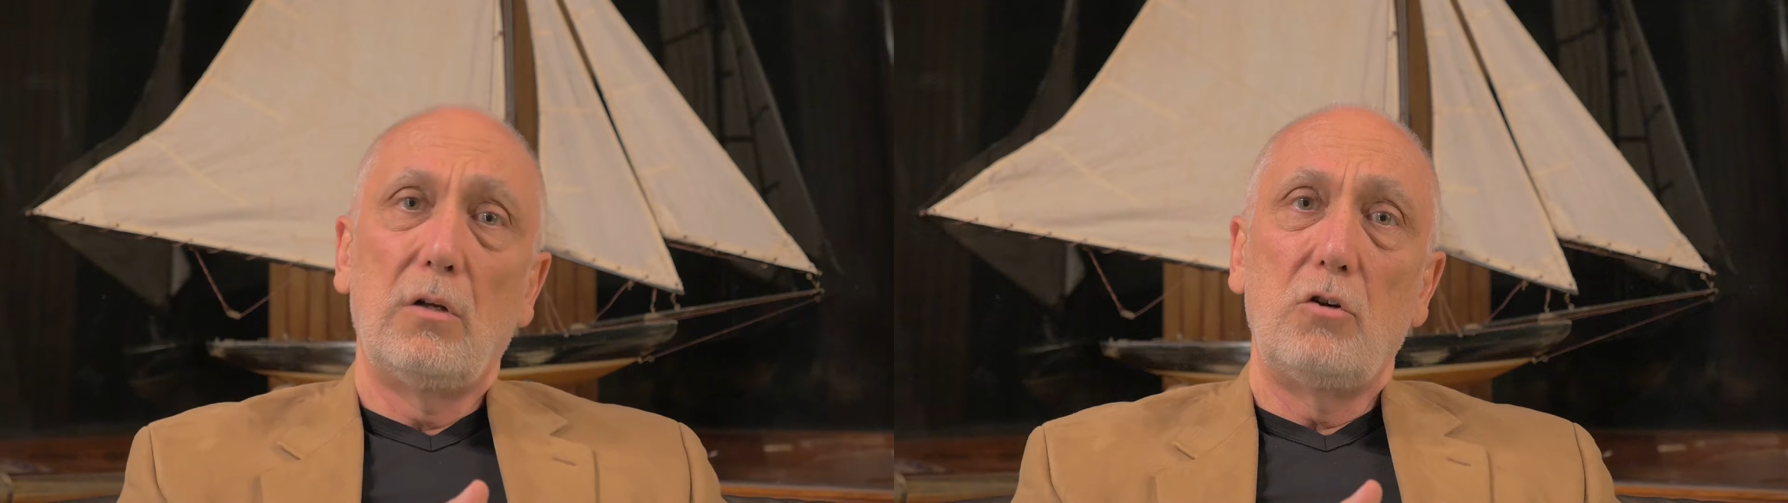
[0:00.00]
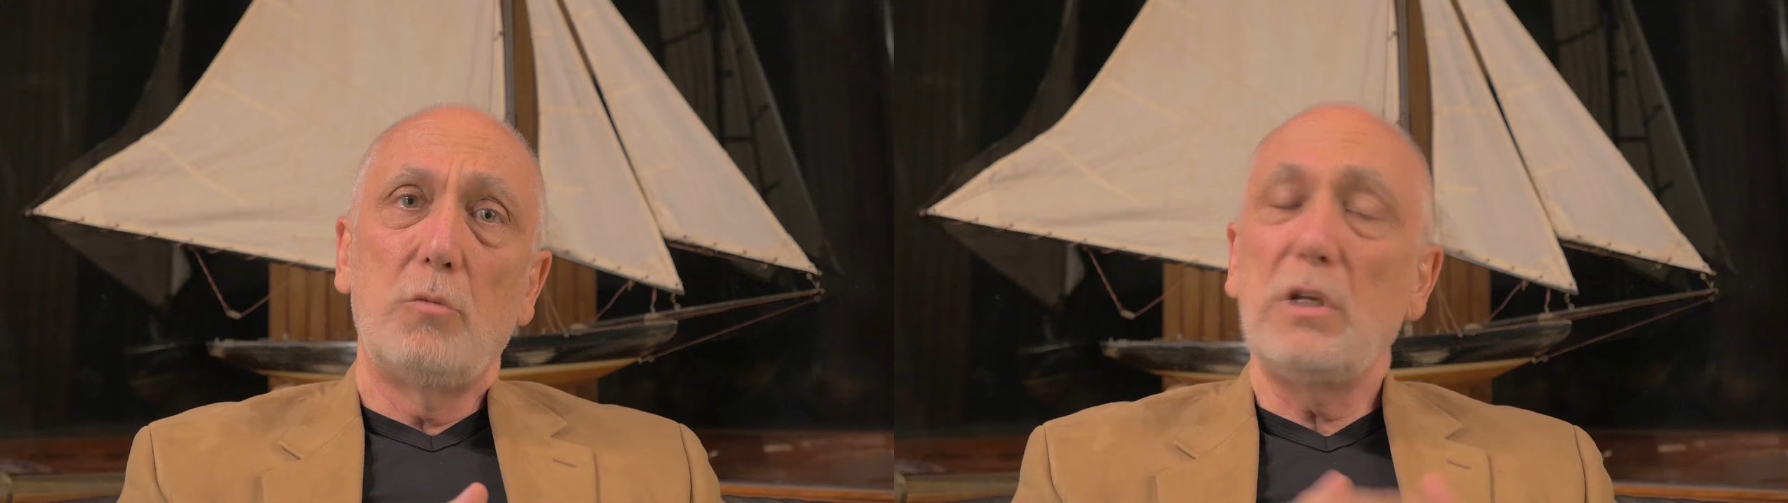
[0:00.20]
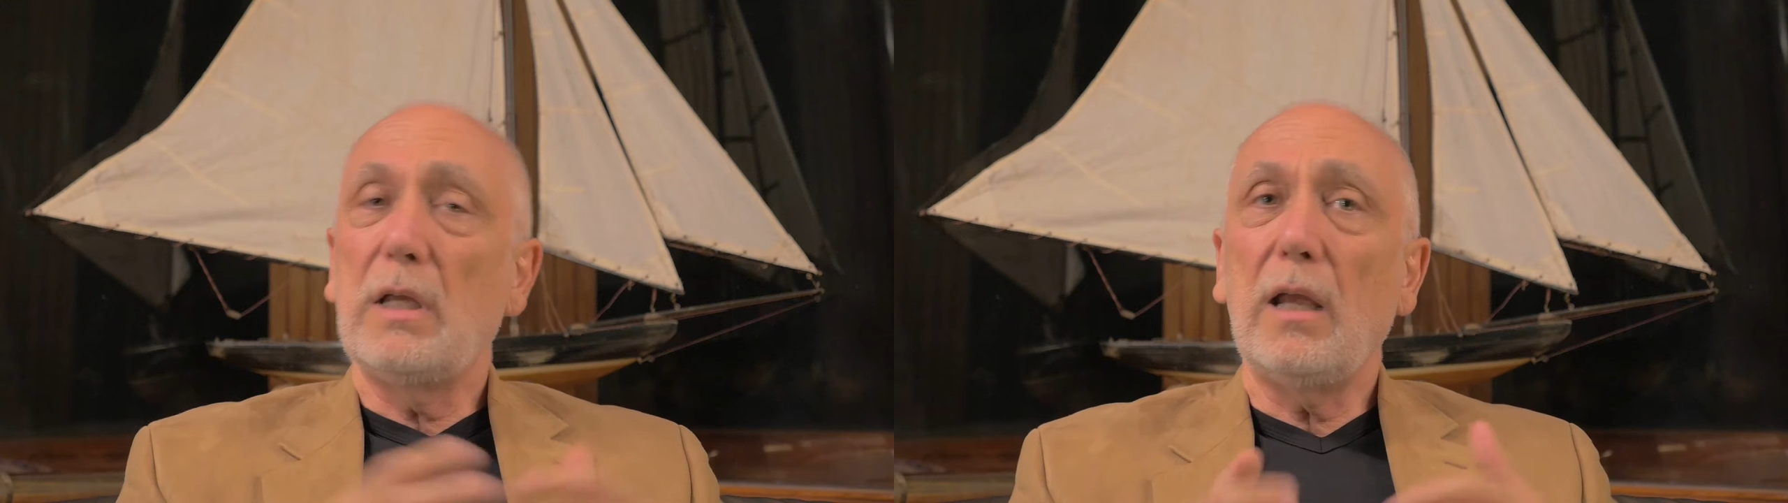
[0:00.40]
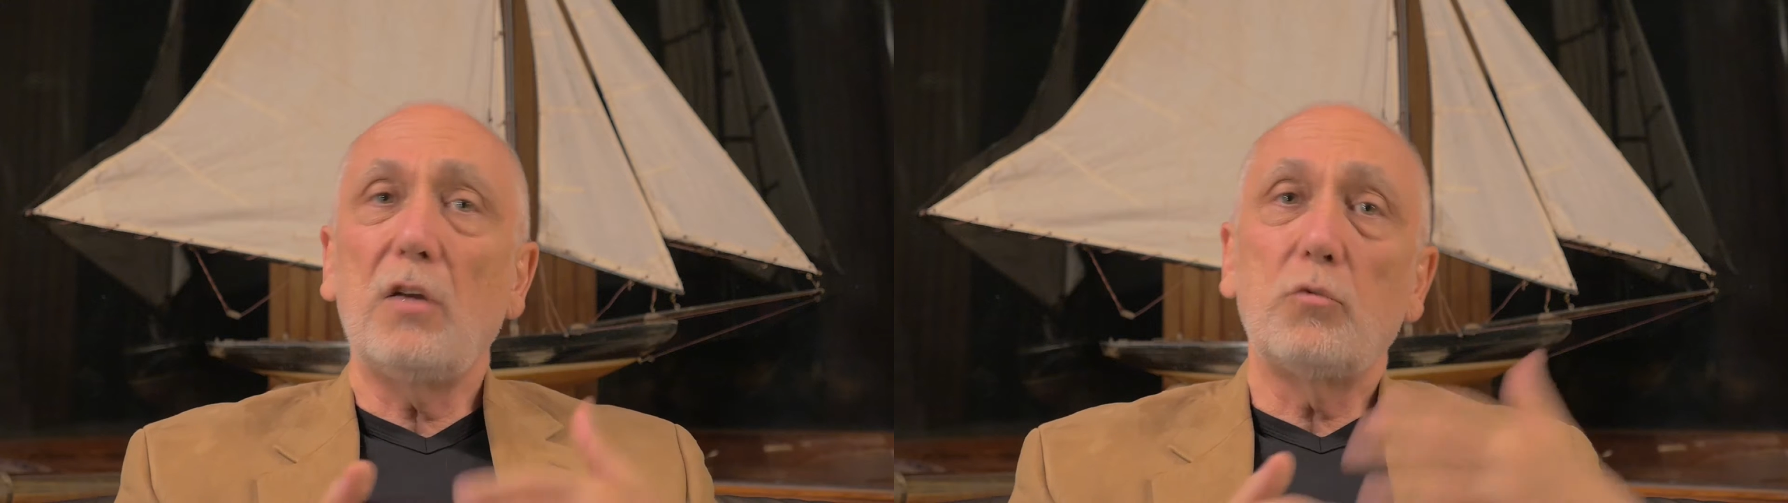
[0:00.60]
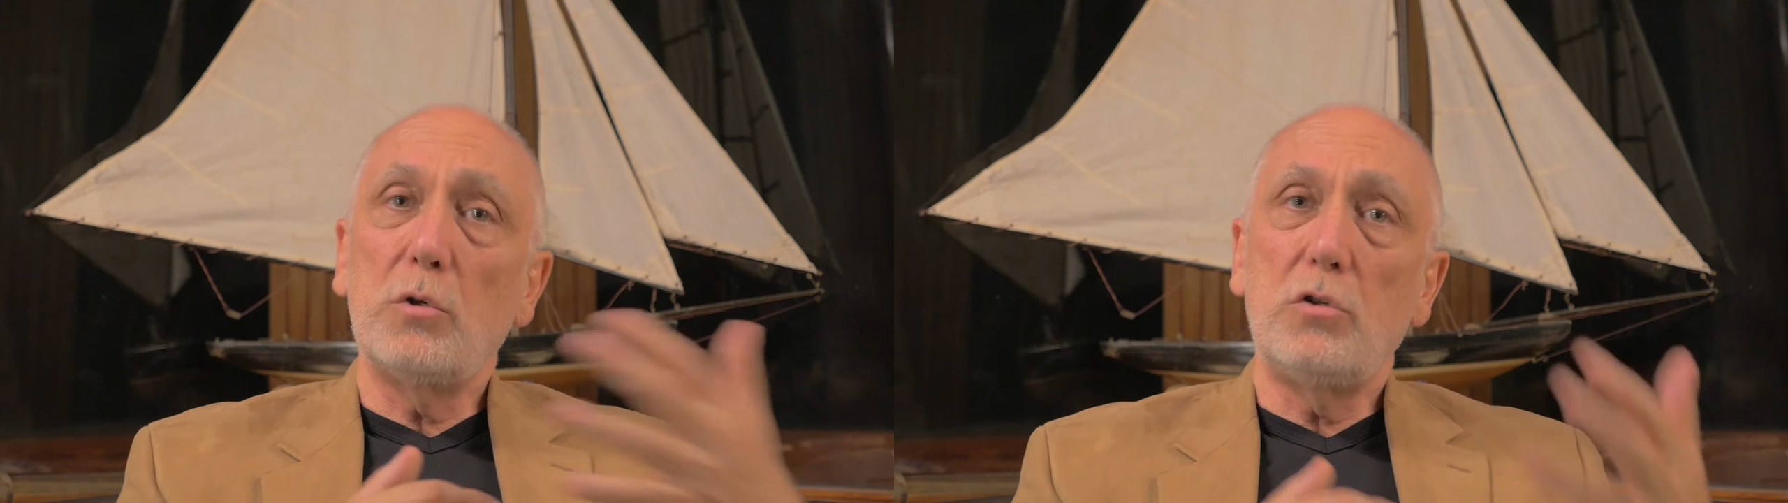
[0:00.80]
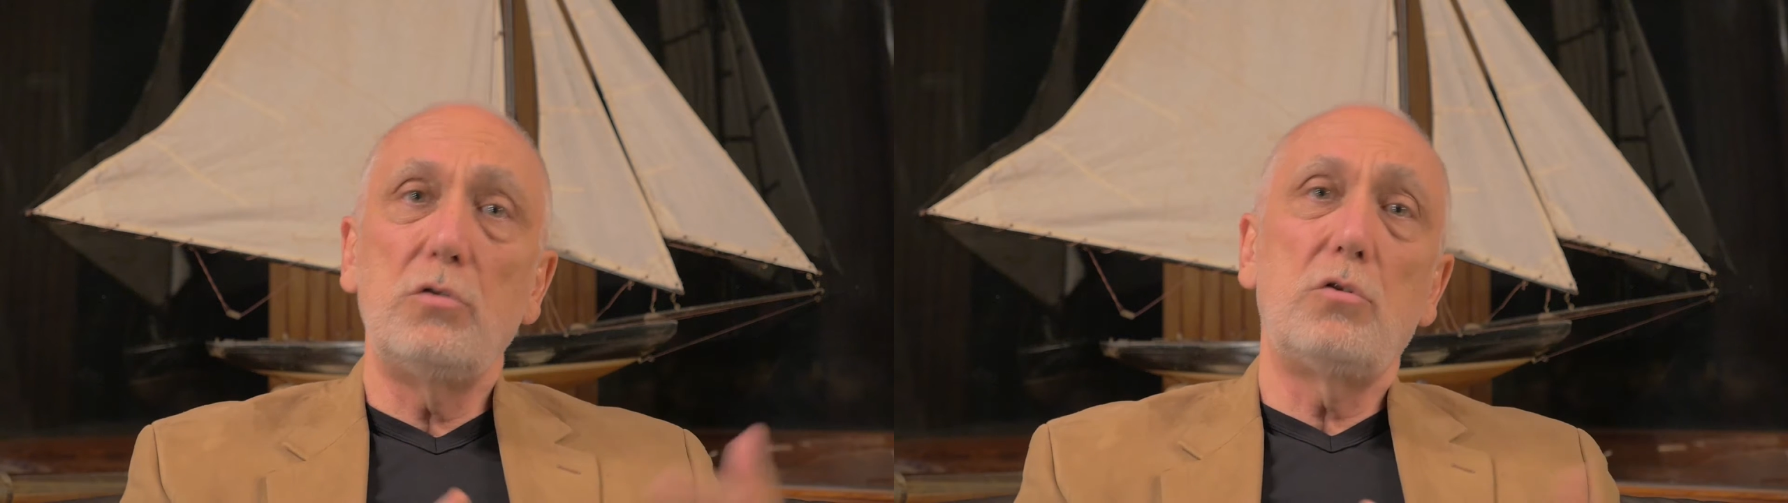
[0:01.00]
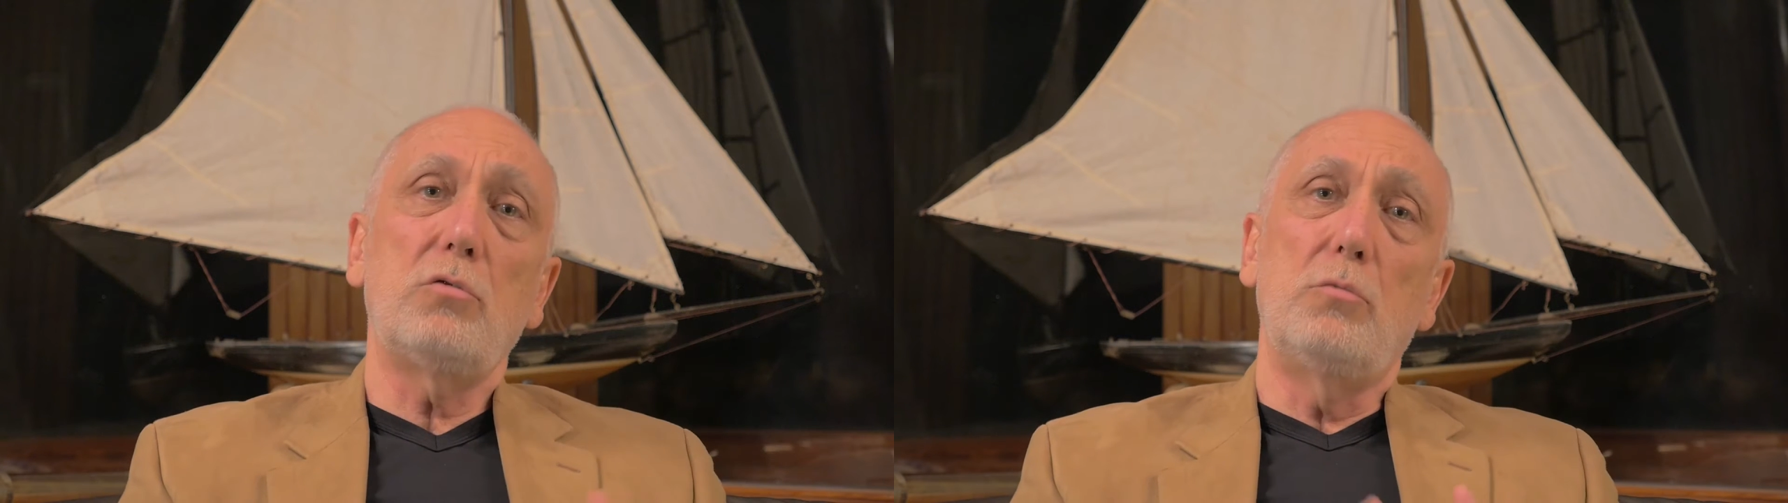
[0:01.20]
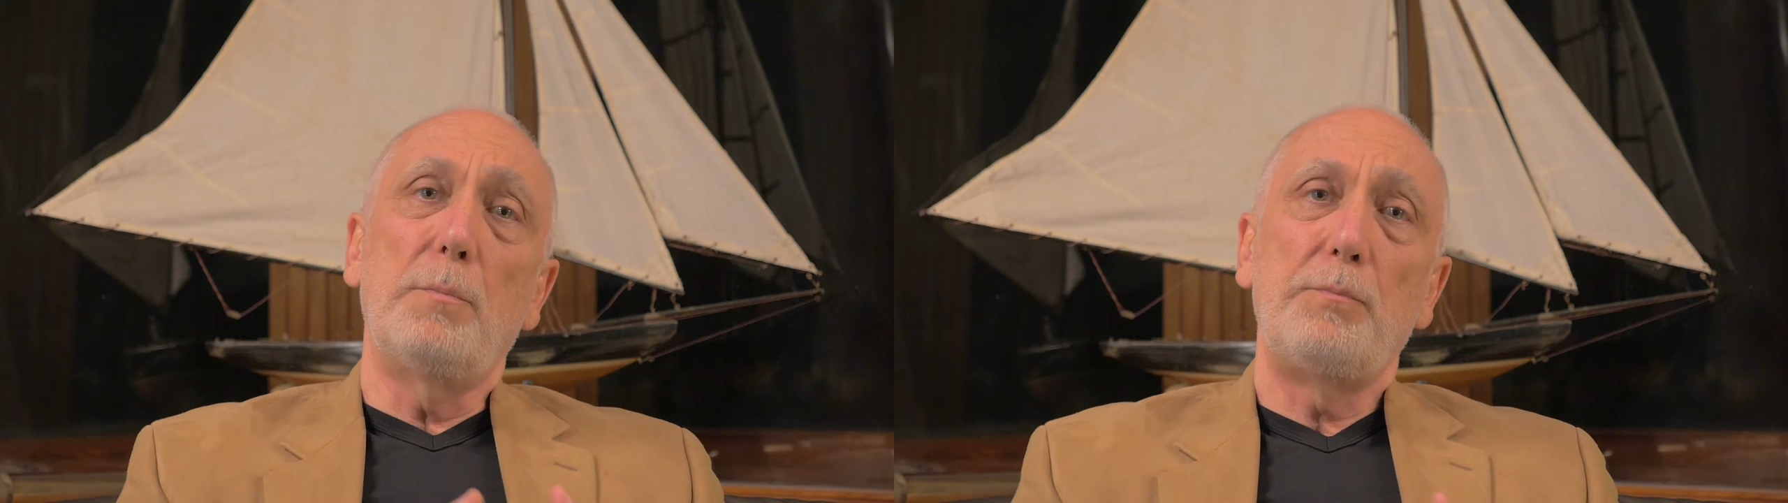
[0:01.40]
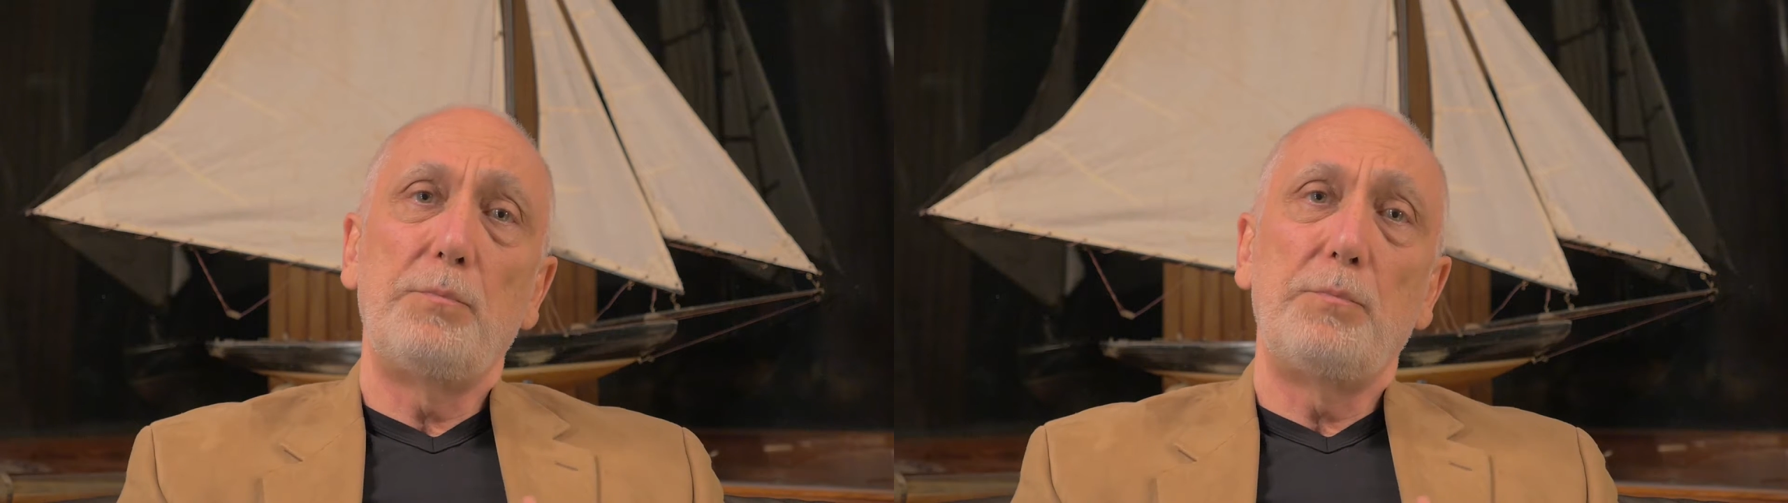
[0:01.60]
Nobody cares what you do.